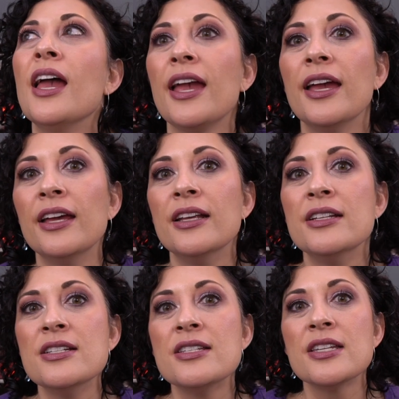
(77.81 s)

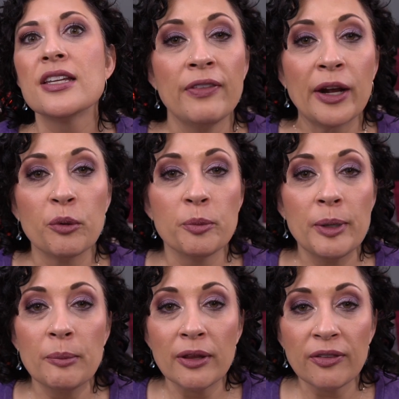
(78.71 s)
and there will
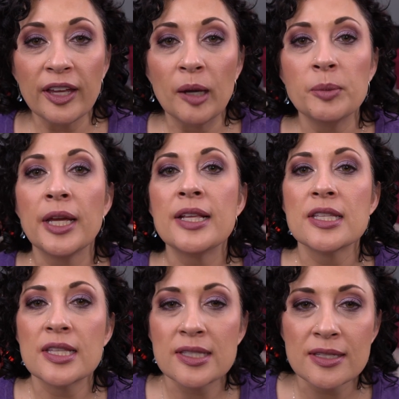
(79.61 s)
be monthly updates
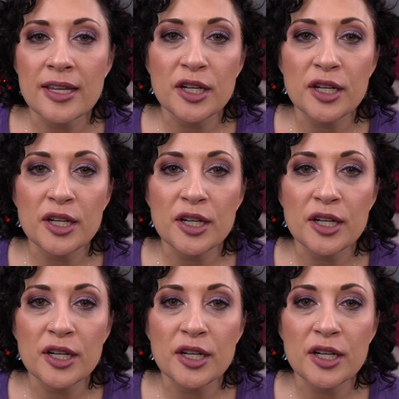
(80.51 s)
and this is a